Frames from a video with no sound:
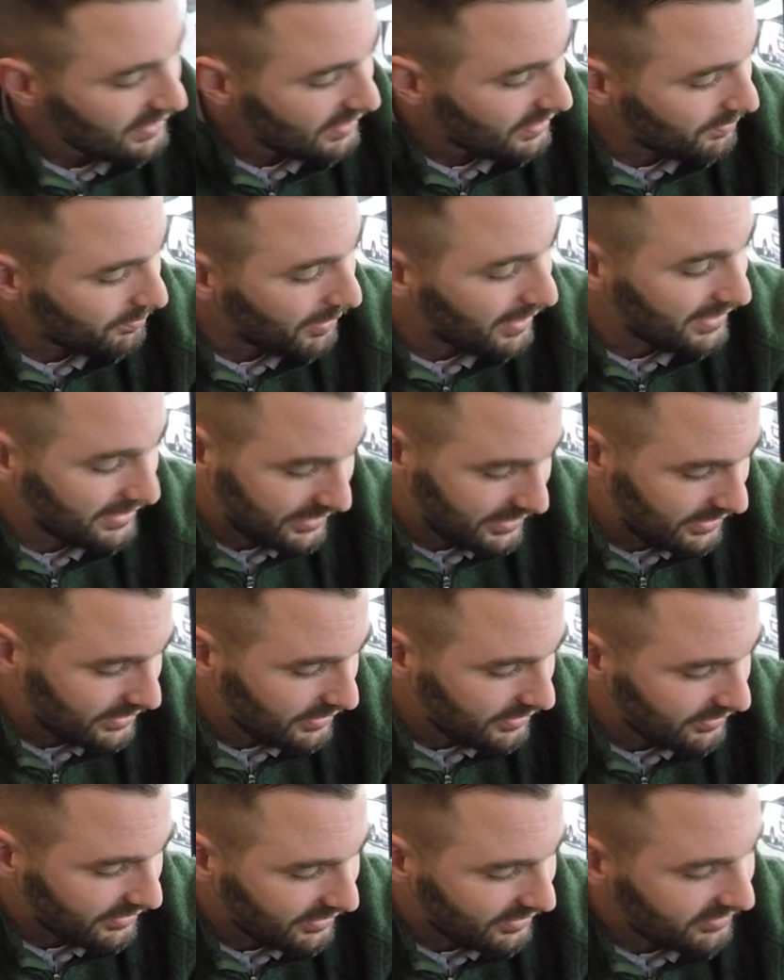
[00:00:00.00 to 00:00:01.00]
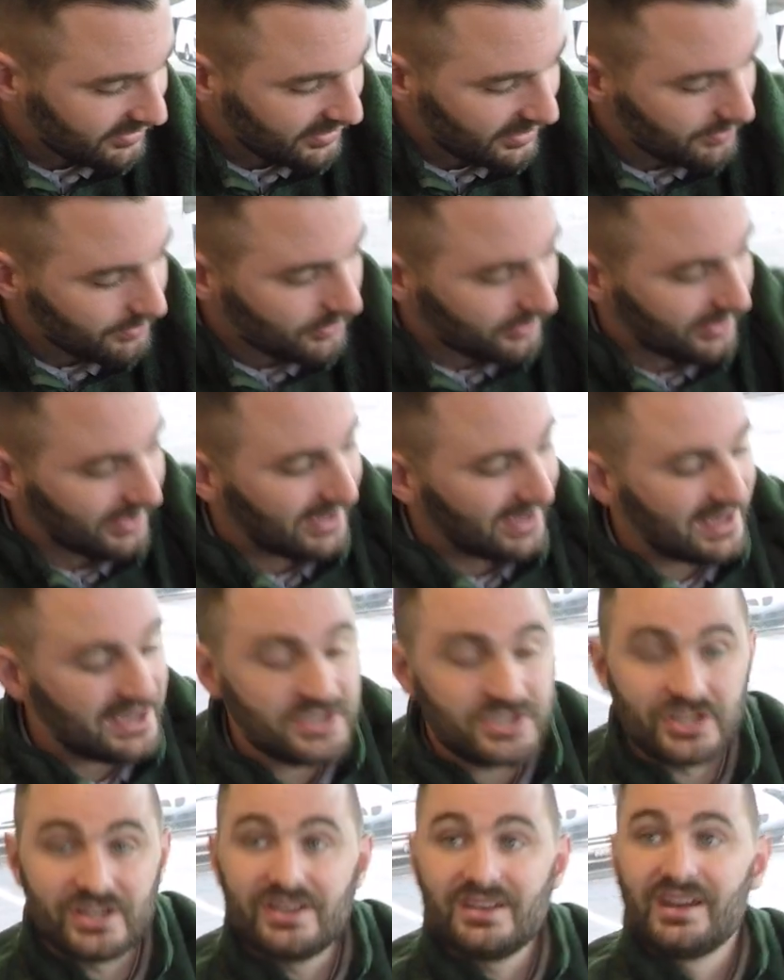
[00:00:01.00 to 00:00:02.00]
The button here that is labeled
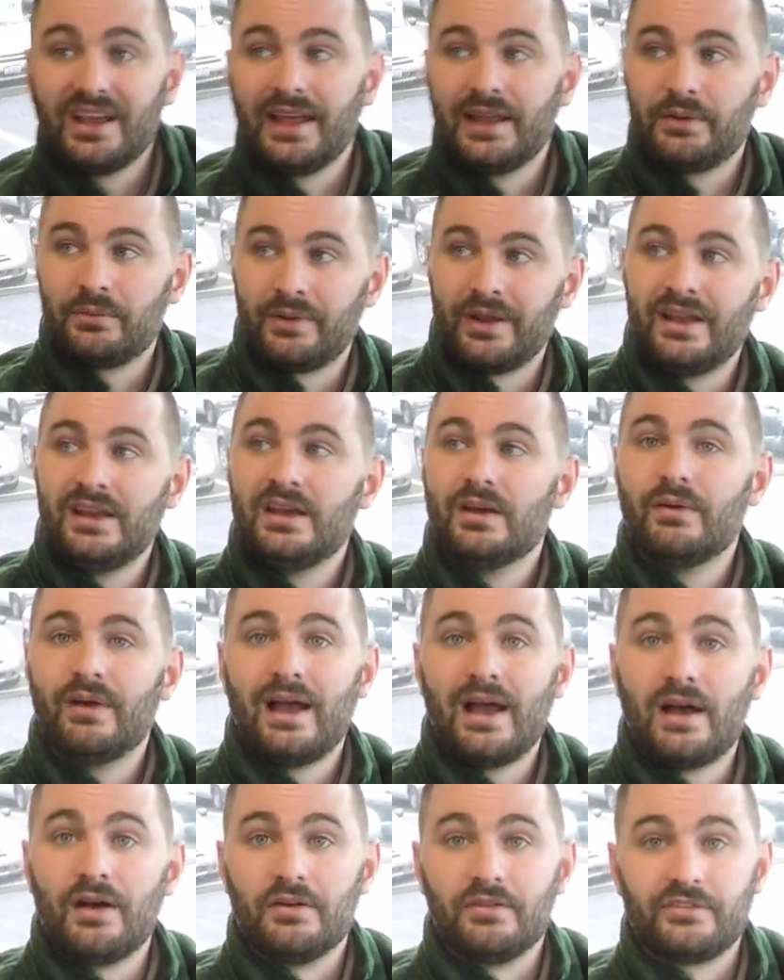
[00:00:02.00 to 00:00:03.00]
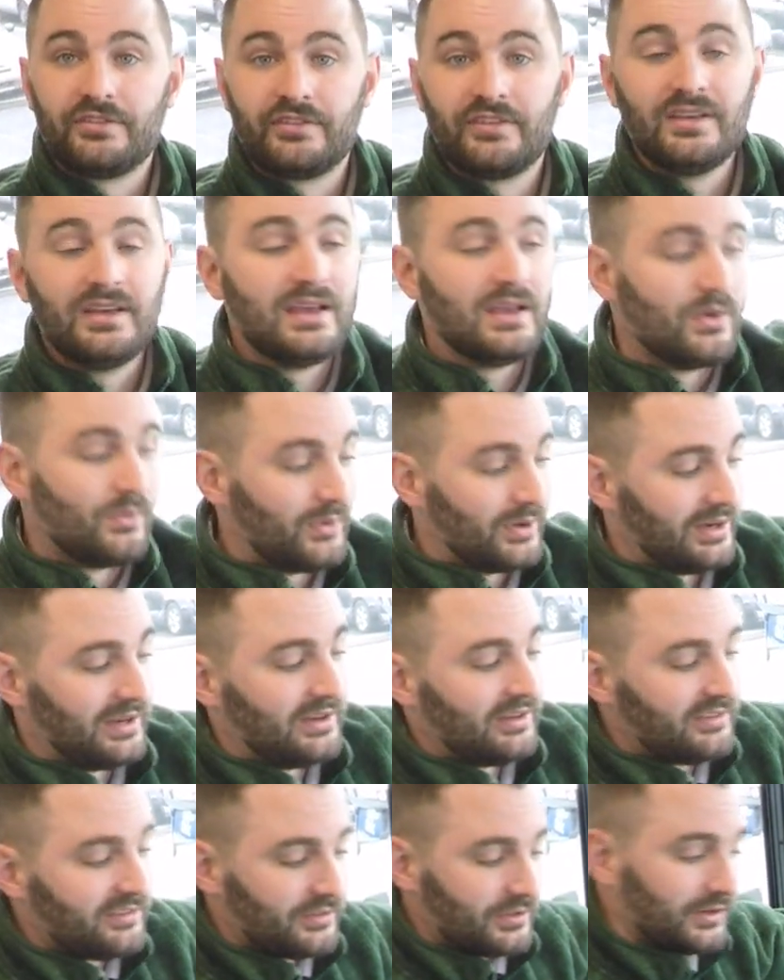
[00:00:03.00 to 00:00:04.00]
engine and radio house. When it
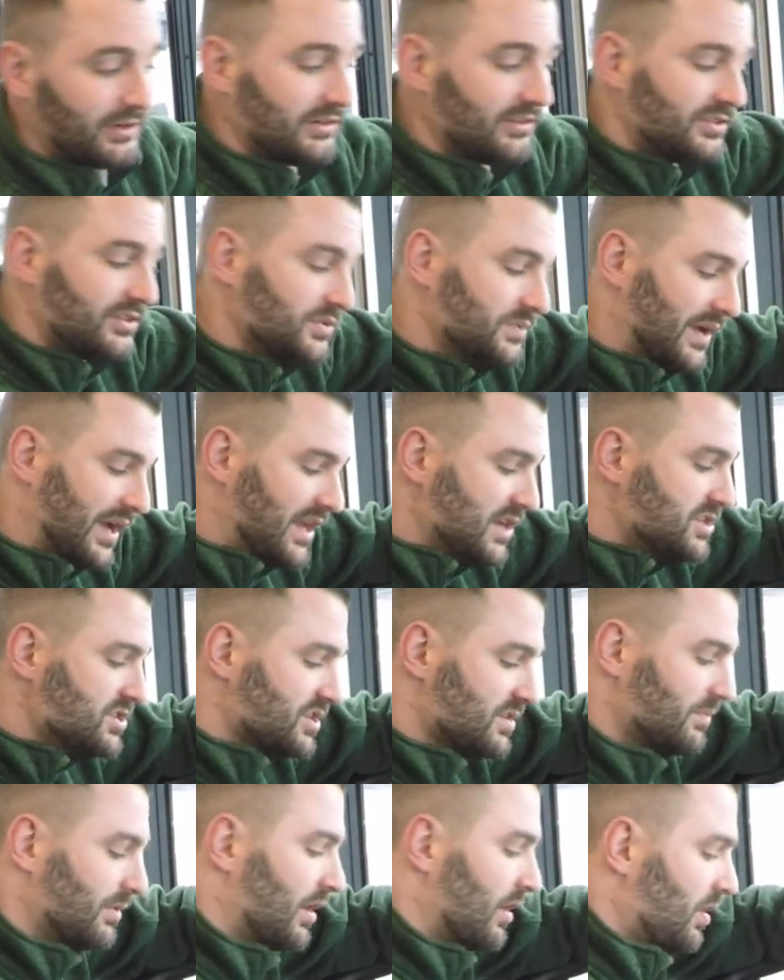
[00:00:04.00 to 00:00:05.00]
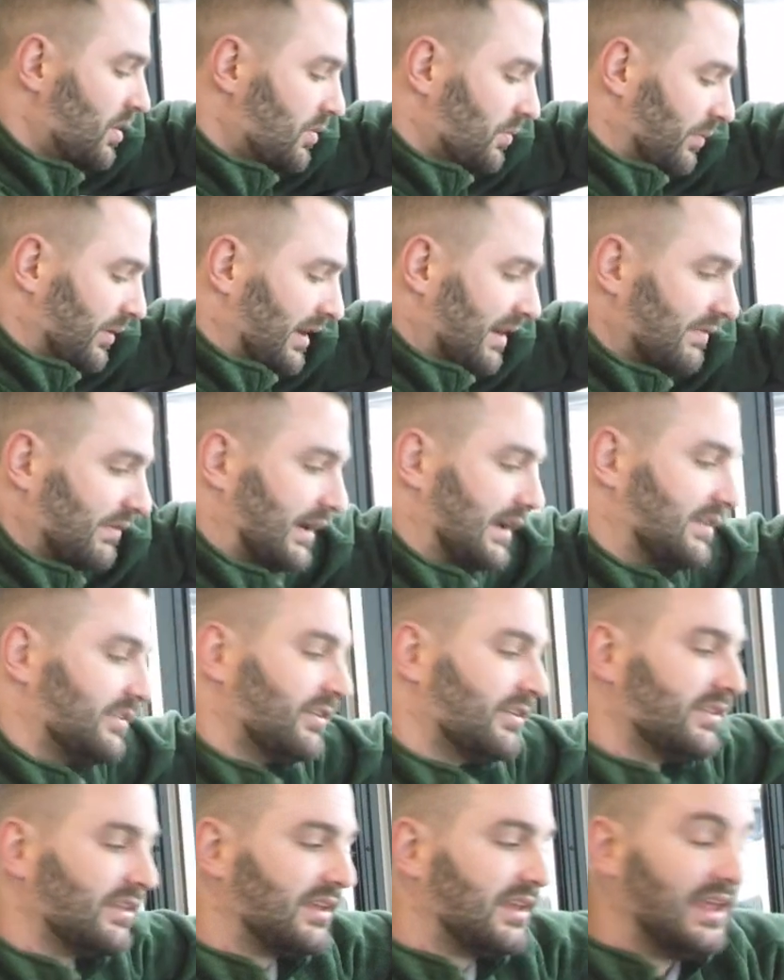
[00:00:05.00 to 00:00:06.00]
is turned to engine mode, whenever I
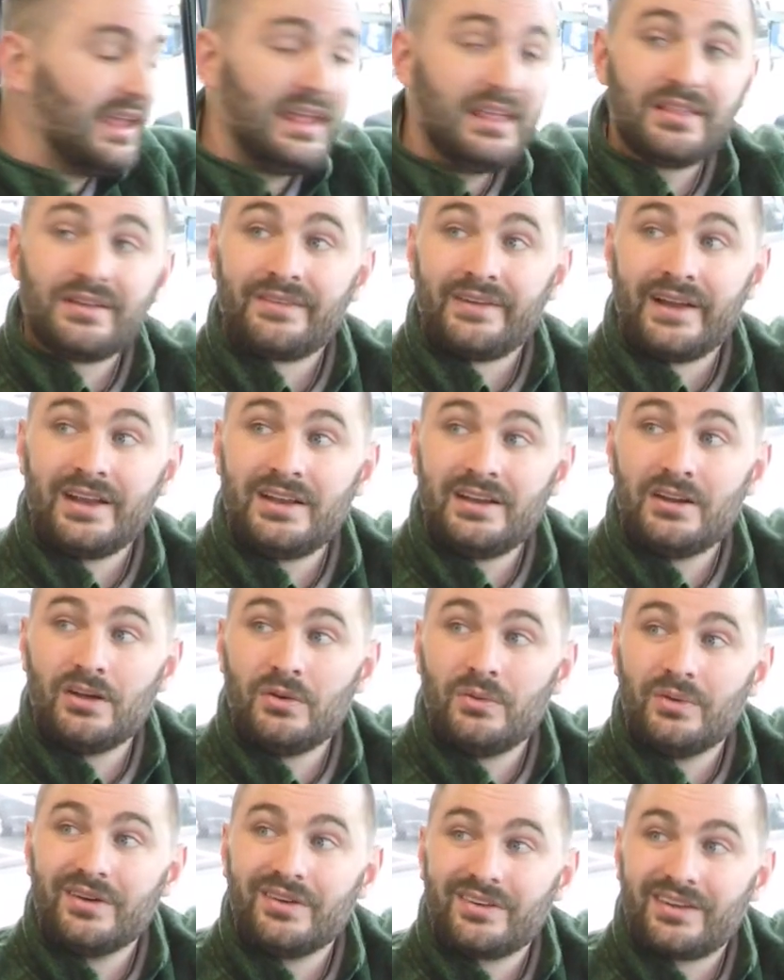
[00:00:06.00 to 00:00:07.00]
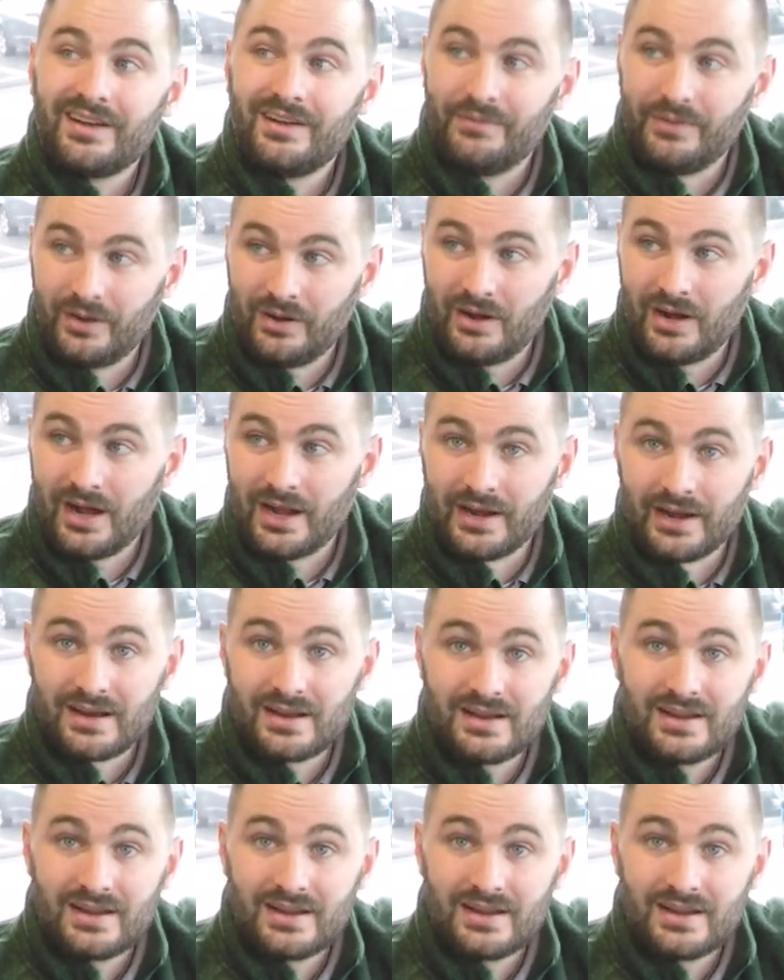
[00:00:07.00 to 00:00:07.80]
turn the key, the radio will come on.